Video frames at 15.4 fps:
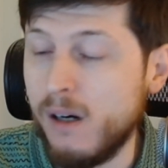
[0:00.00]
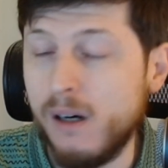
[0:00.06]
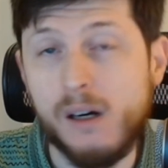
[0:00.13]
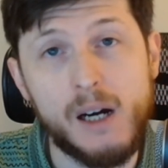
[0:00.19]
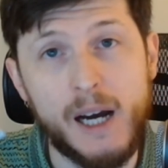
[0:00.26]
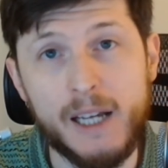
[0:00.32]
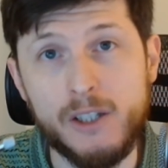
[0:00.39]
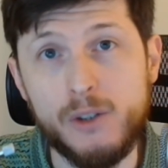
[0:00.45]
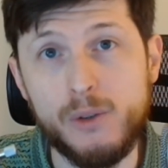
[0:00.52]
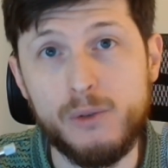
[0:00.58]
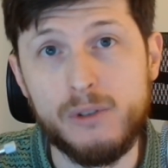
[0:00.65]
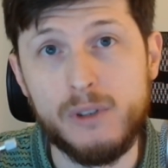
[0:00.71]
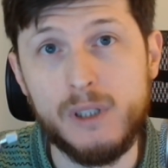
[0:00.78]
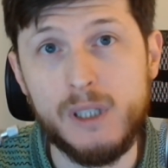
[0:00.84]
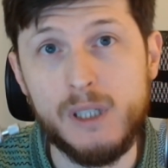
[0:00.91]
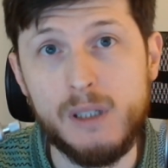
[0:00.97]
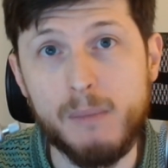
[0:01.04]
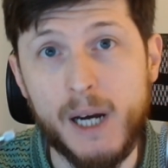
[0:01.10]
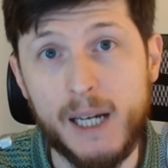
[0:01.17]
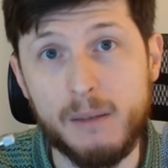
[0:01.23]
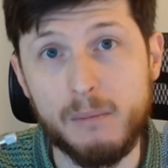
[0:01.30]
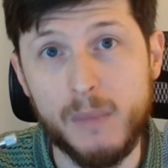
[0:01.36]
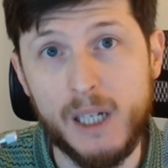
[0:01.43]
I used the
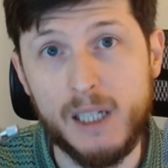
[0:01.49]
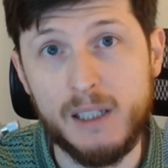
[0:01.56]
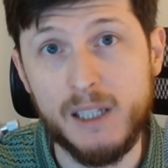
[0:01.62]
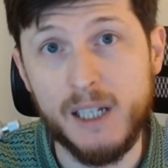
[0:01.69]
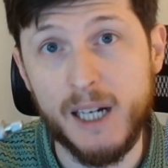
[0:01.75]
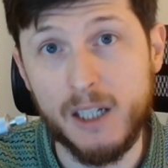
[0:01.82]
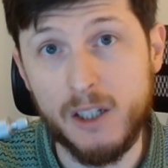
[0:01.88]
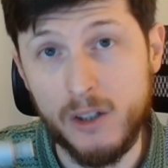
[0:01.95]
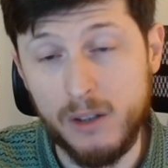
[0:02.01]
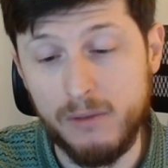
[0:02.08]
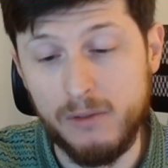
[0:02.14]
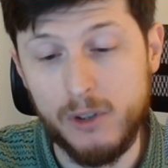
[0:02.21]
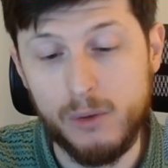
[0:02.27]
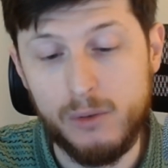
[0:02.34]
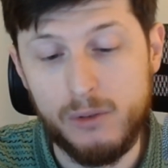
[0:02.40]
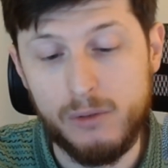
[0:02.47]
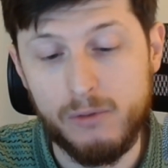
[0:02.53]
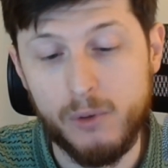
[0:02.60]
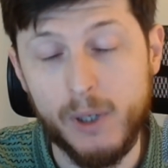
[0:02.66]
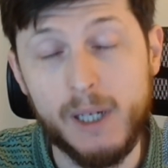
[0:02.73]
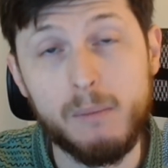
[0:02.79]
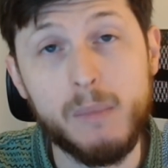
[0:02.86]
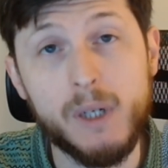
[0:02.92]
mic money that I could have used for
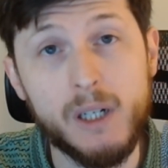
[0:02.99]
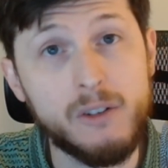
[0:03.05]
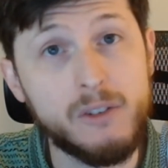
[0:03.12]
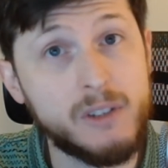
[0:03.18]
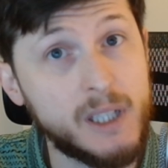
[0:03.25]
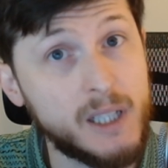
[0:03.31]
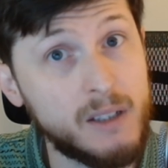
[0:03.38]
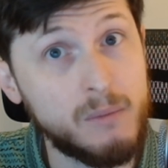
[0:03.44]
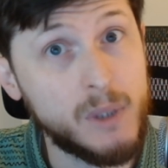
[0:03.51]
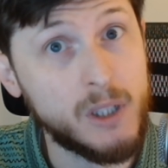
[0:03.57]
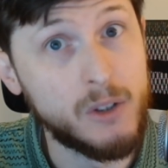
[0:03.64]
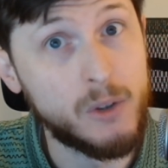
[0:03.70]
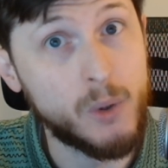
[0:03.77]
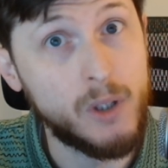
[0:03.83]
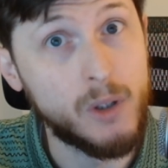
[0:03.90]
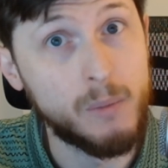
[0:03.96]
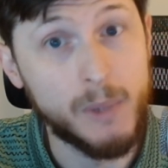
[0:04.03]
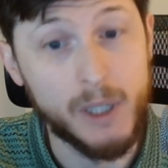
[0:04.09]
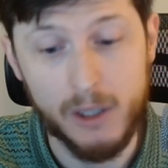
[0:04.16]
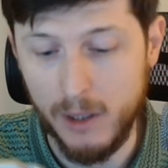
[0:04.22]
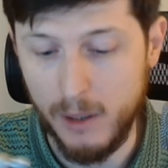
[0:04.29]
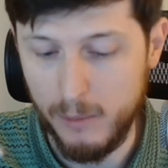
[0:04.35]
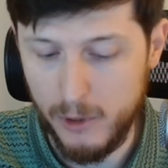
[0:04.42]
a better set of Mitutoyo
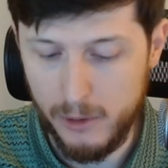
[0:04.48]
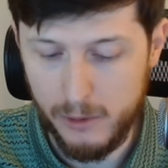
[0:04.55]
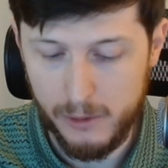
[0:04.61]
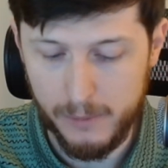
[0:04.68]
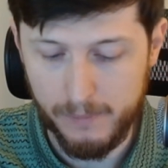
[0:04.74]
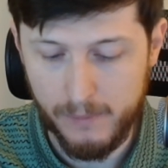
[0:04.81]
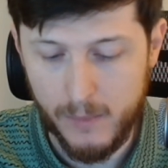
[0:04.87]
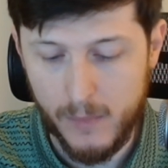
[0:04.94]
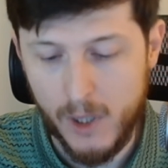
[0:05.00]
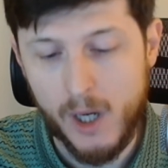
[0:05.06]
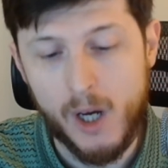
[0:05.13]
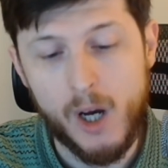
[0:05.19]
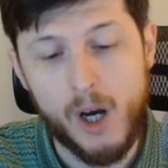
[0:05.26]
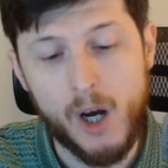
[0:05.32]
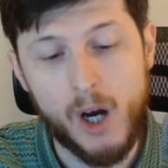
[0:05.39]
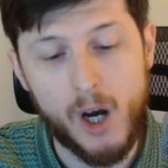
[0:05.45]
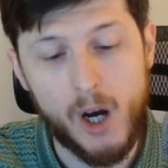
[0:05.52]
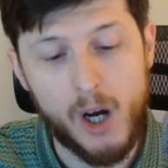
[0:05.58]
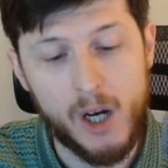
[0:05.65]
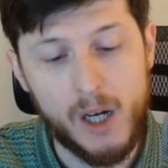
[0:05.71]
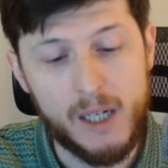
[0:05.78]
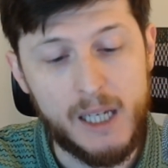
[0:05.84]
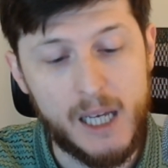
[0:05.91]
micrometers
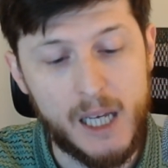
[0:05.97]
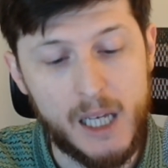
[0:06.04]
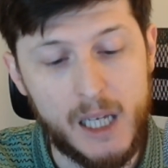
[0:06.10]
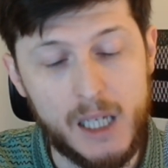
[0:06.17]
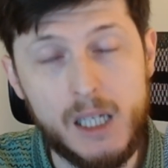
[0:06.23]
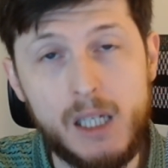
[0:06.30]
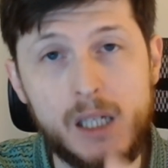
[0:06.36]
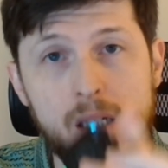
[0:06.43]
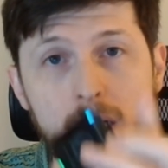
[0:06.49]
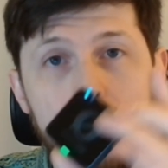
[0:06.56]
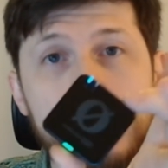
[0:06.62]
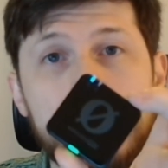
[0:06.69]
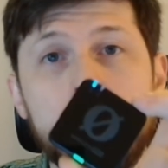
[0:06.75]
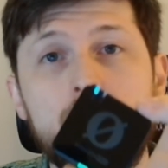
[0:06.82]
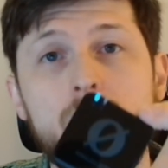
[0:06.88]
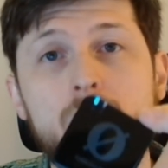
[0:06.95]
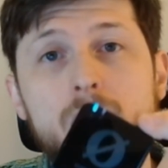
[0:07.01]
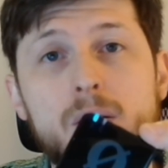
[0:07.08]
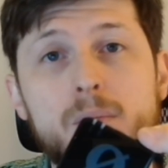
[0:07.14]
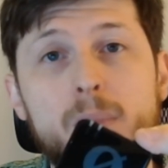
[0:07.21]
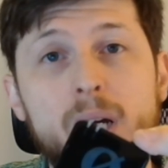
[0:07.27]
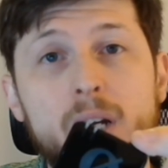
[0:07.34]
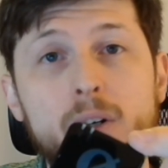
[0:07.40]
on a
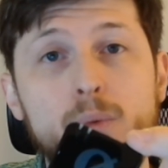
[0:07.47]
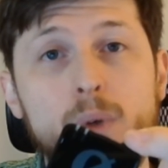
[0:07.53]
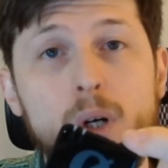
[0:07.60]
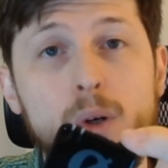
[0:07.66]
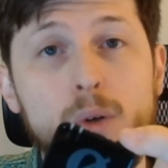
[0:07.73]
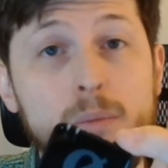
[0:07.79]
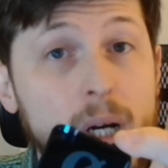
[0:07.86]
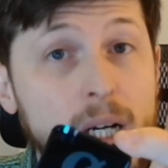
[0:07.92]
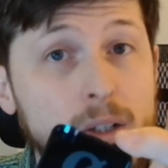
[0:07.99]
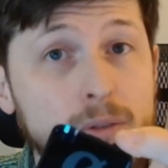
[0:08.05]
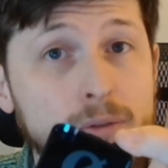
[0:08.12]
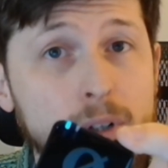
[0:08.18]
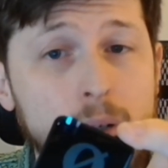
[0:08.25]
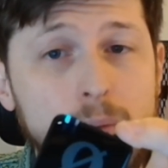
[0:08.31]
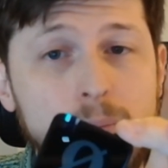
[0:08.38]
better Rode microphone.